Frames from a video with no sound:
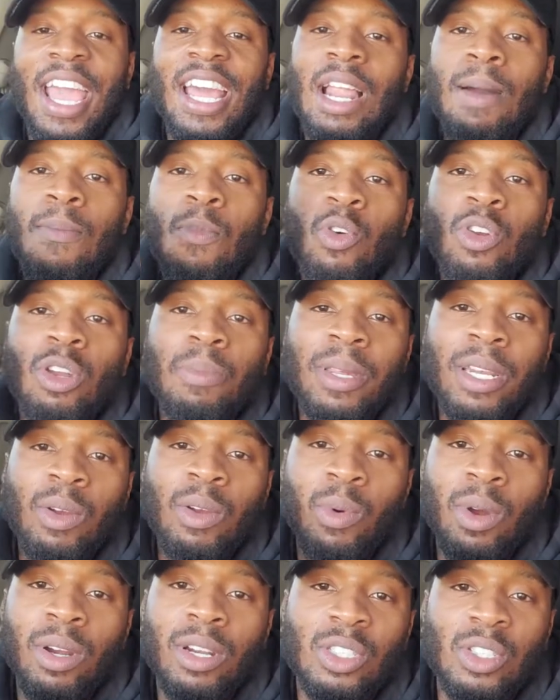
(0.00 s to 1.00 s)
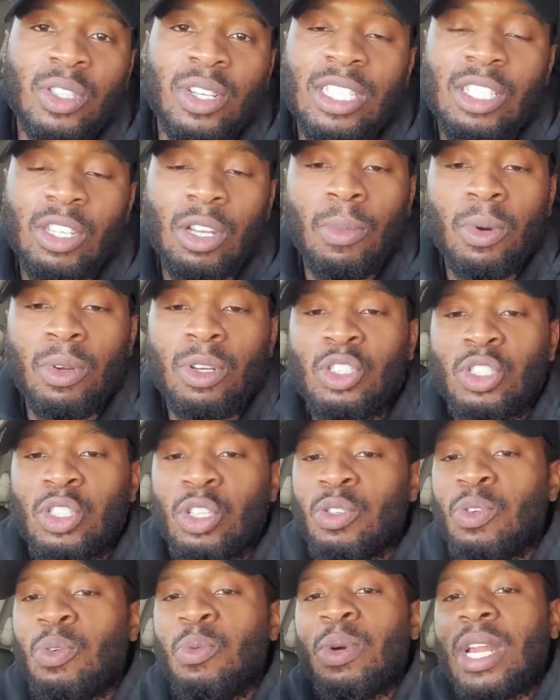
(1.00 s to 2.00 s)
And I'm gonna be the runner today, so I'm gonna
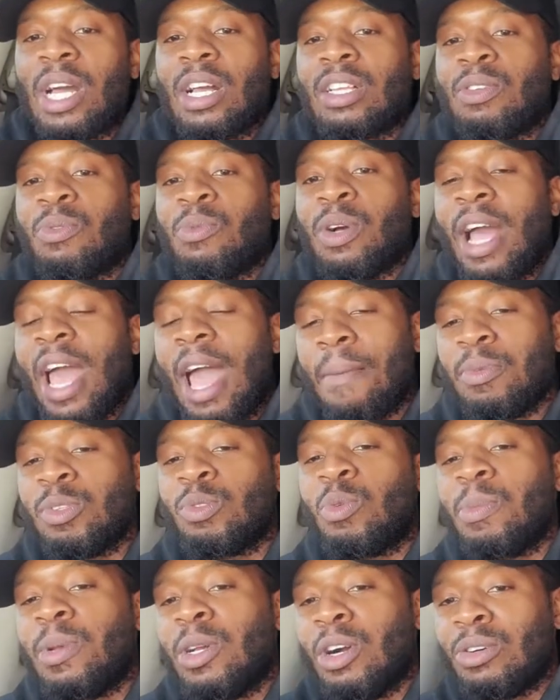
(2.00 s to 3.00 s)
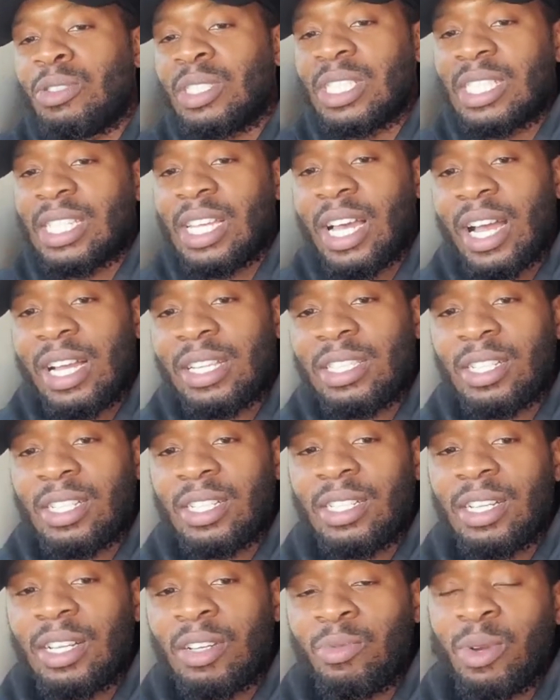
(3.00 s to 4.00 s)
show you what happens when we go inside the
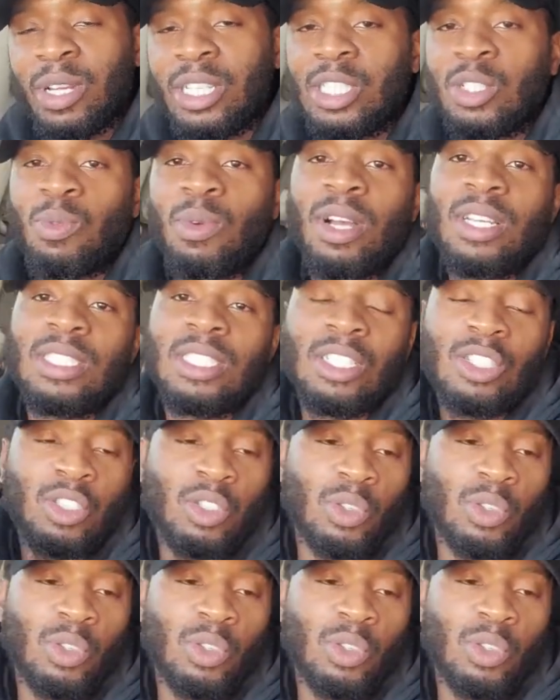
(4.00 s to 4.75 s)
restaurants and the